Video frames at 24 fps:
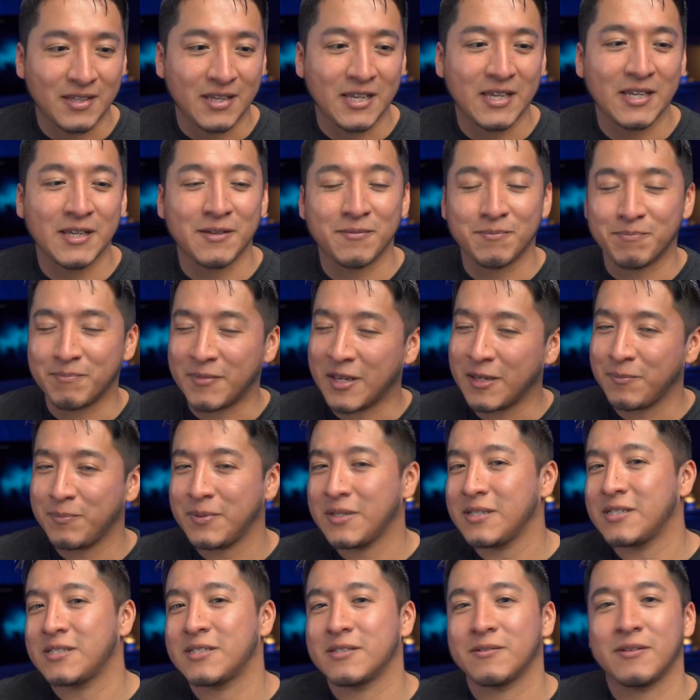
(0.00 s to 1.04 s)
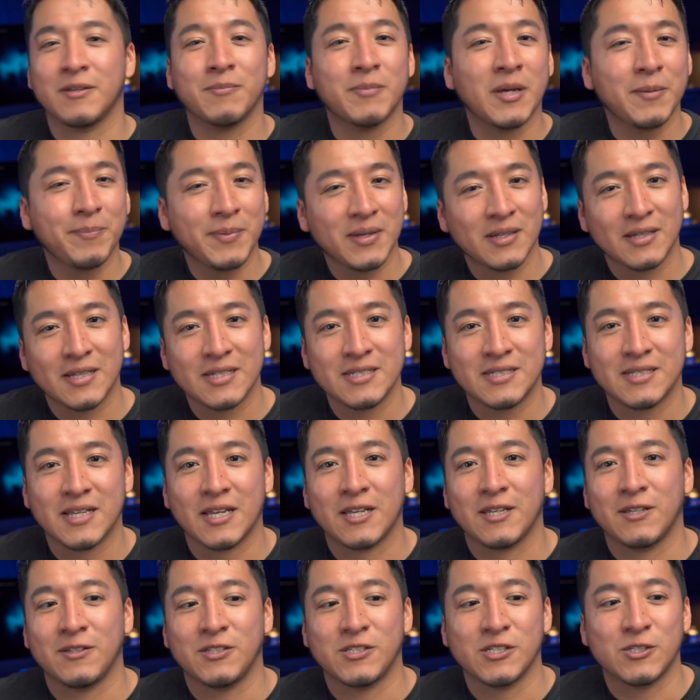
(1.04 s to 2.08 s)
it might be, it might be a lens that
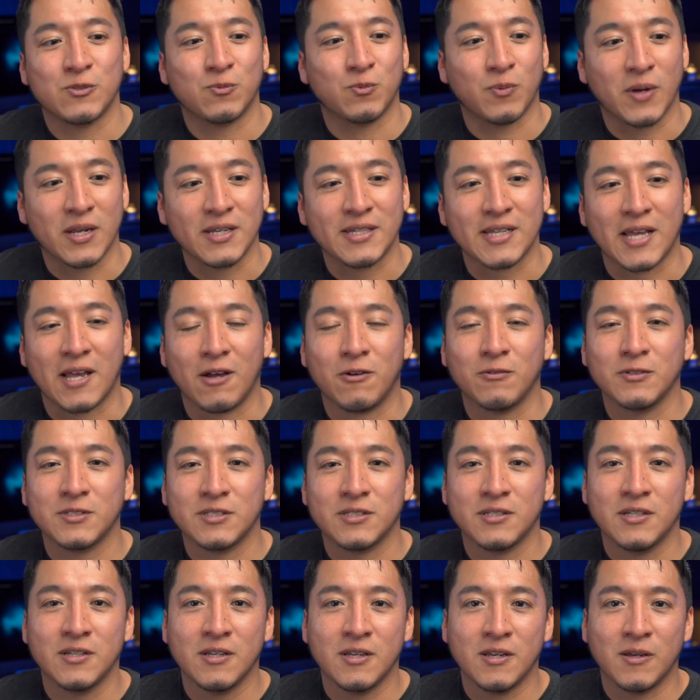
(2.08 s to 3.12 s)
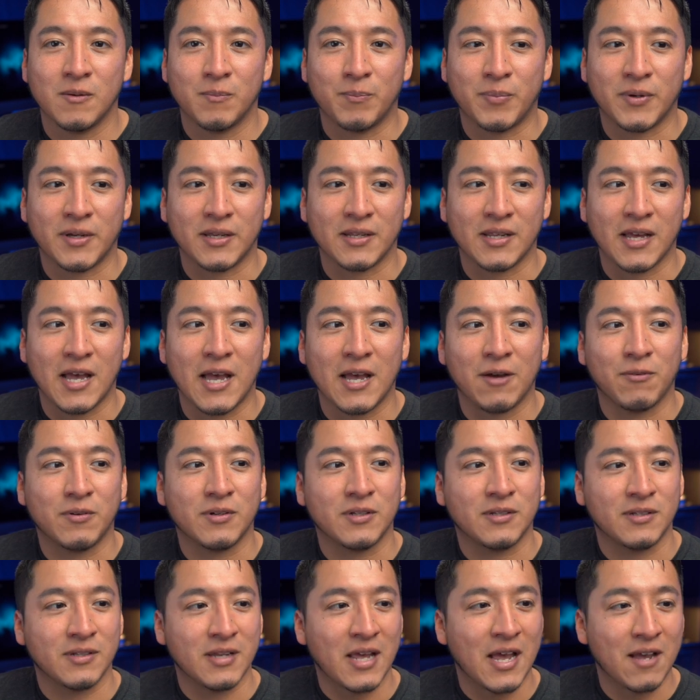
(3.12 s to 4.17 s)
I just rent out, but I
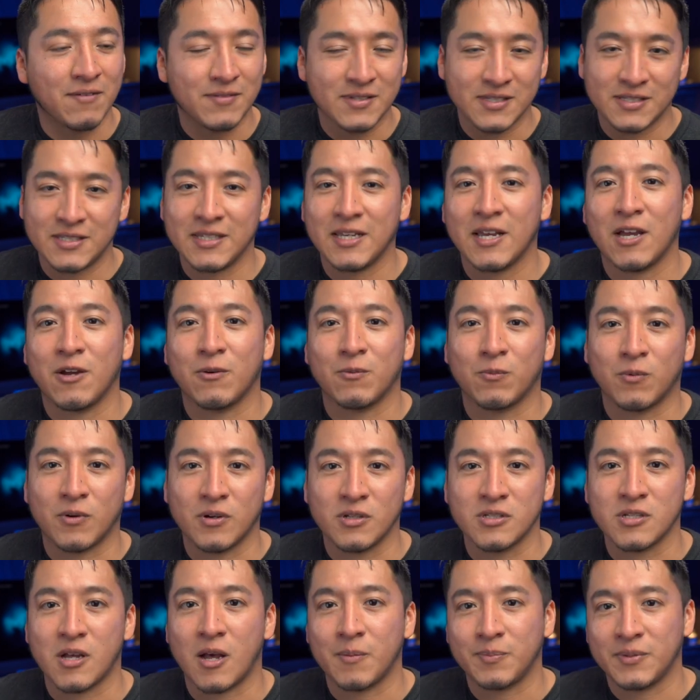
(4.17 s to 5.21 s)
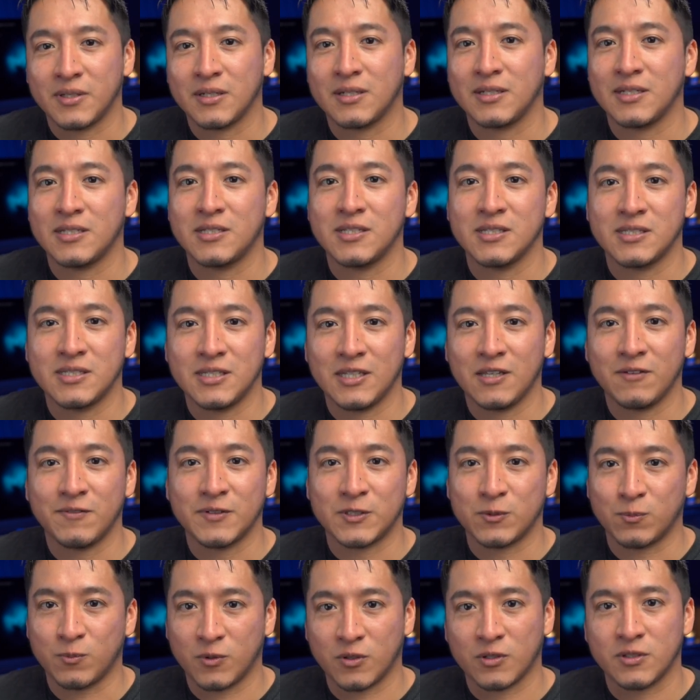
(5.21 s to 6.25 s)
would have to see how it works optically to see if
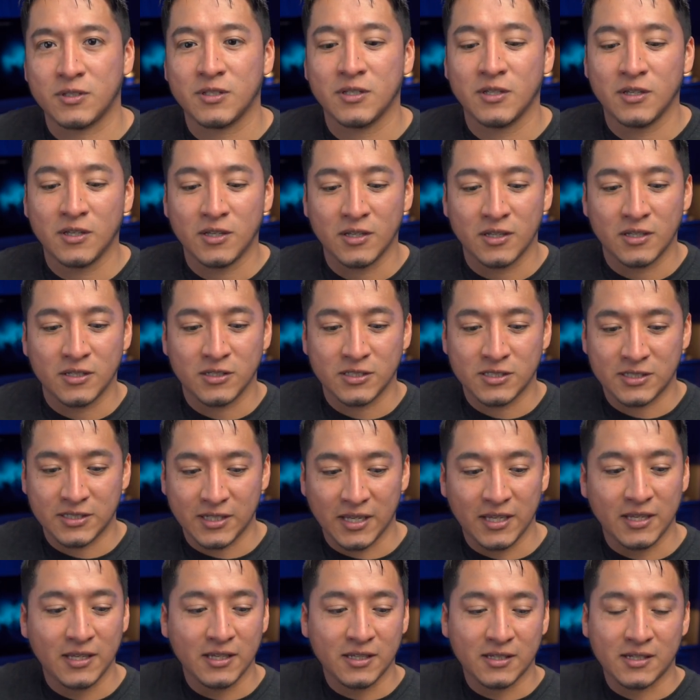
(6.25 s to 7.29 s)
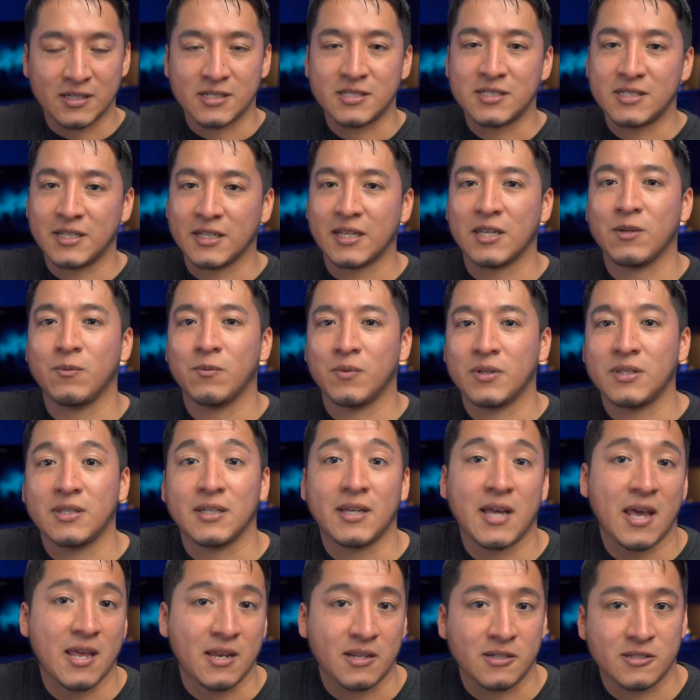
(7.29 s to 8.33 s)
it's worth staying and sticking with the
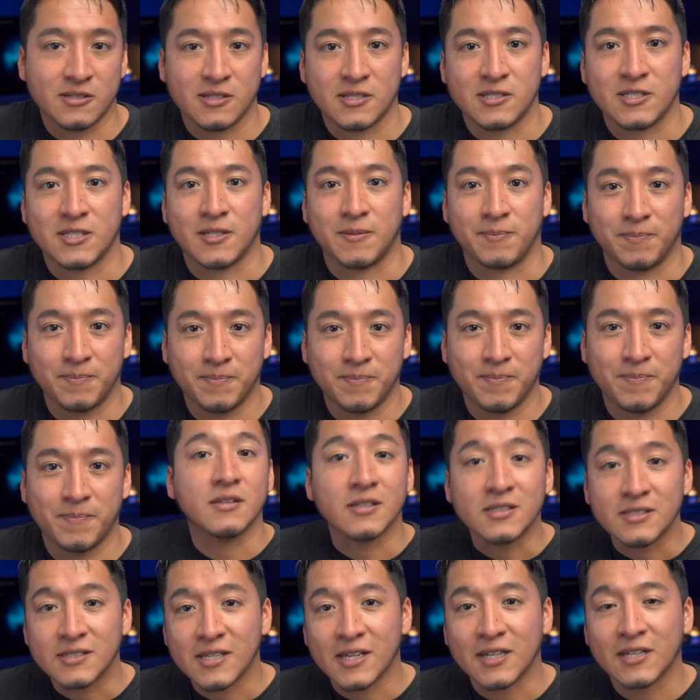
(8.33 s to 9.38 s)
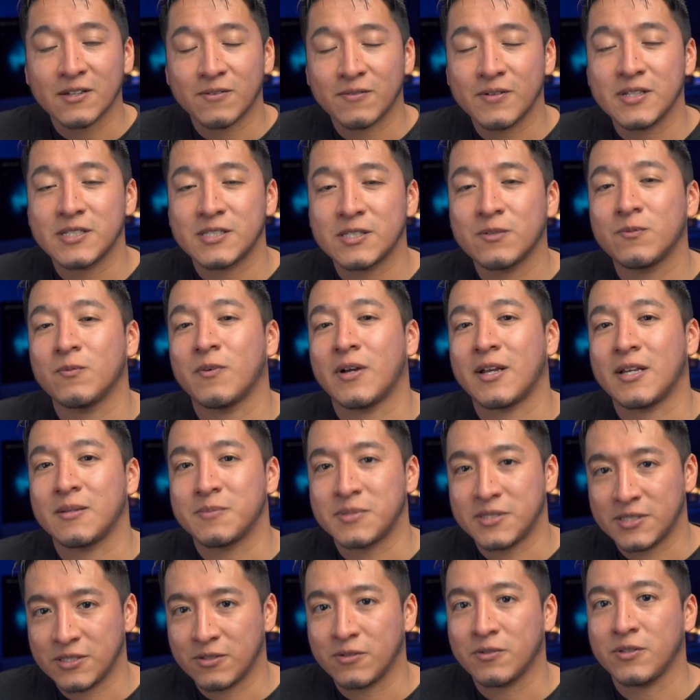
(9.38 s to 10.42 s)
Canon system. The second reason why I'm
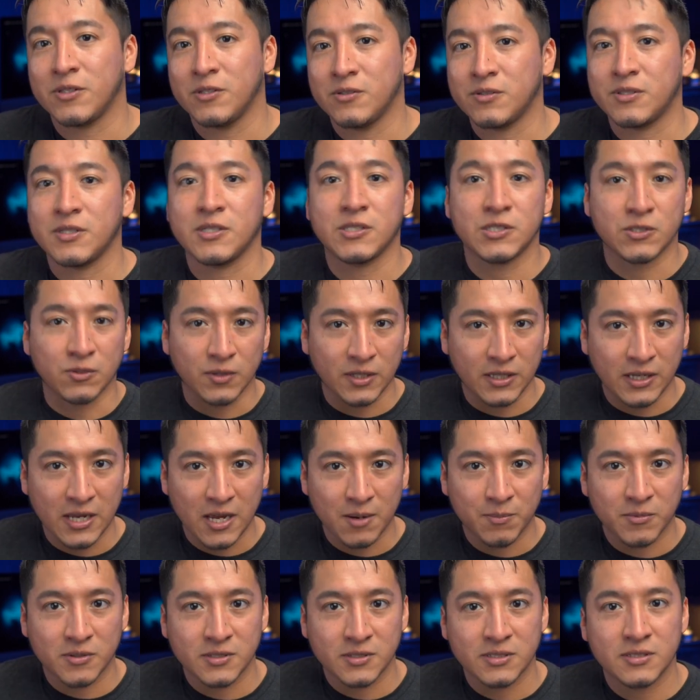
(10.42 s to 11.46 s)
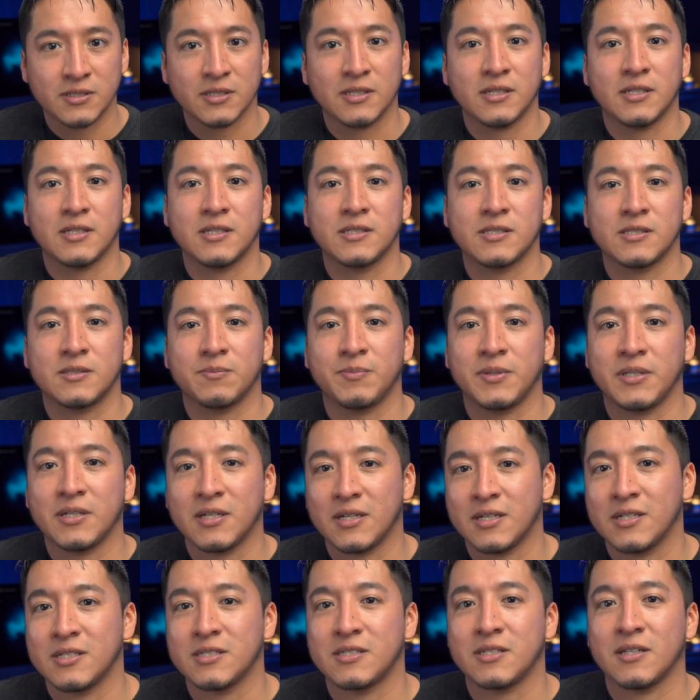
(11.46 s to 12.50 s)
still using Sony cameras is
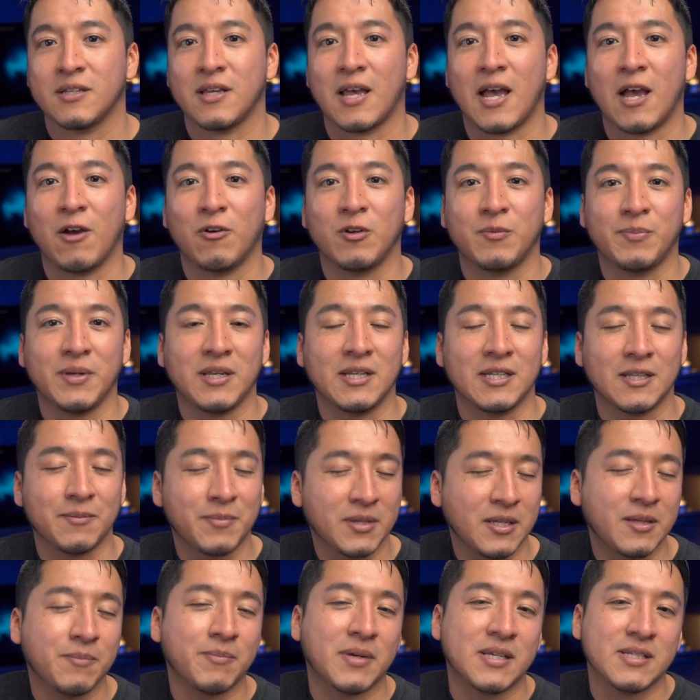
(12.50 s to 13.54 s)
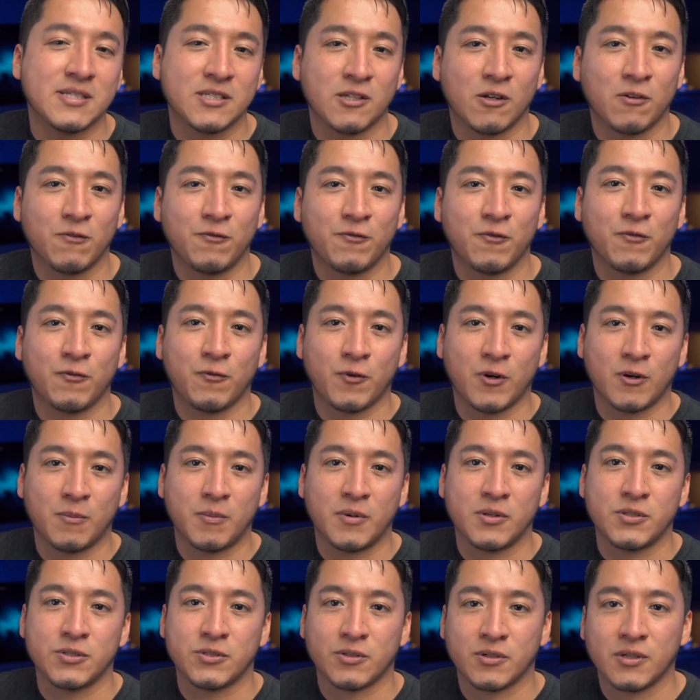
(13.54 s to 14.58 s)
because I would be limiting myself
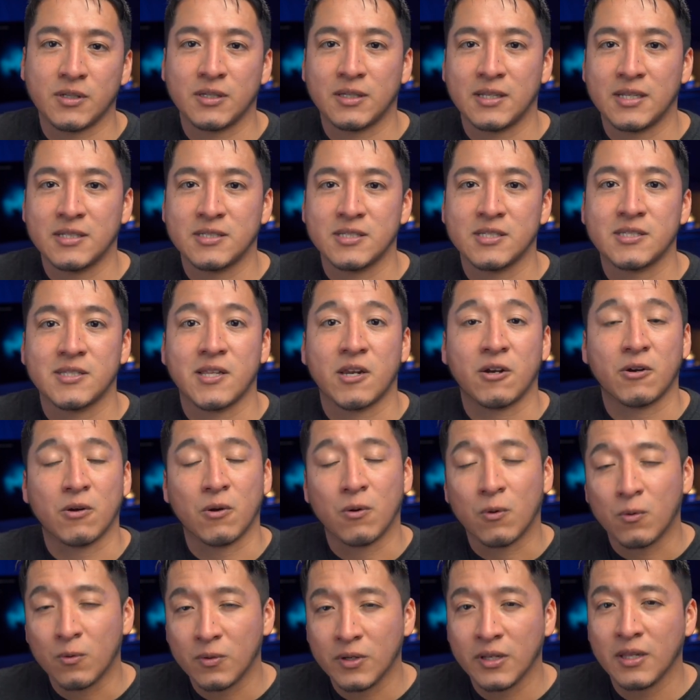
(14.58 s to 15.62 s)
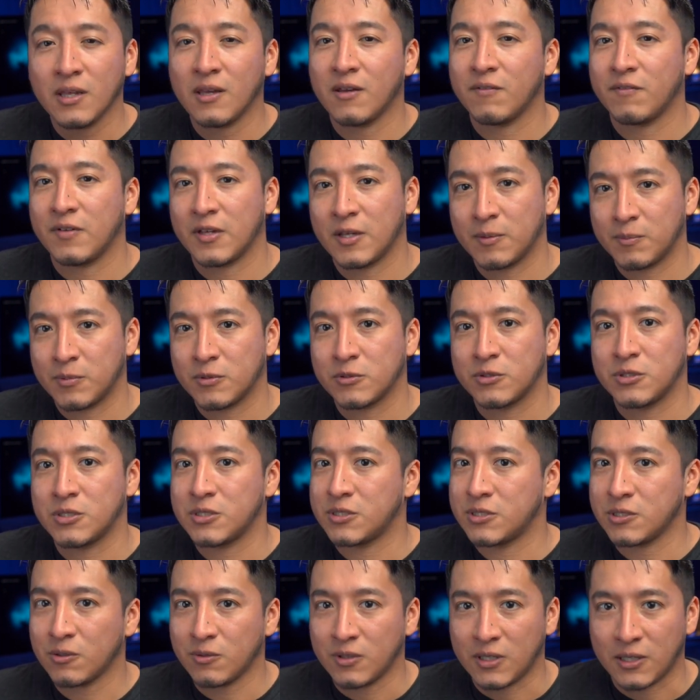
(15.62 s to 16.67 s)
from certain lenses that are only available to
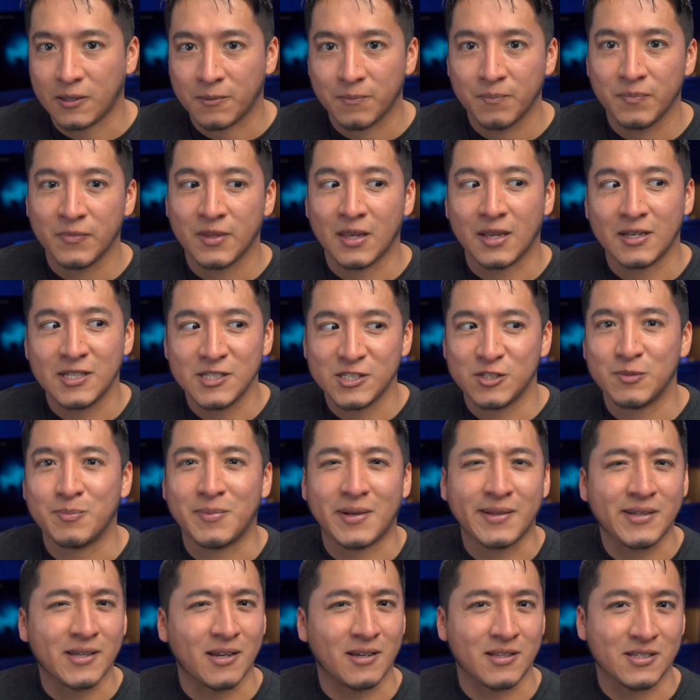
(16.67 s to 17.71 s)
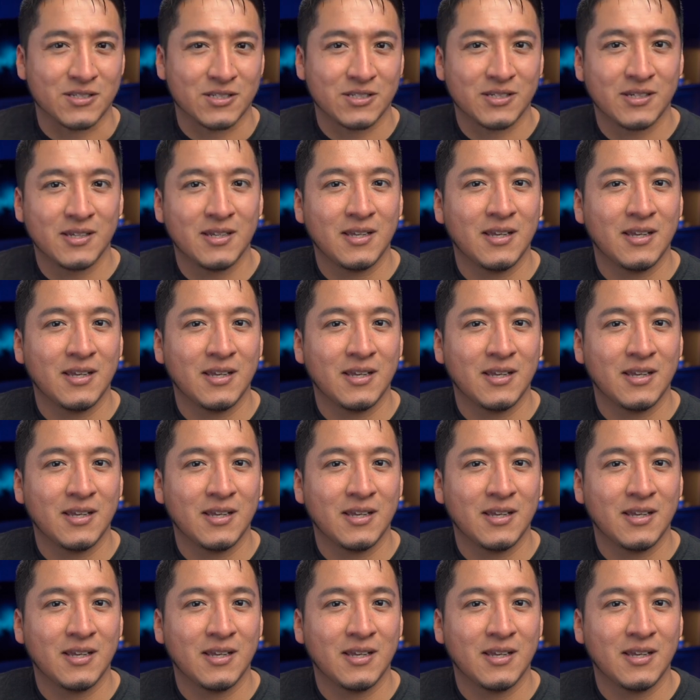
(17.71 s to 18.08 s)
Sony, at least to my knowledge.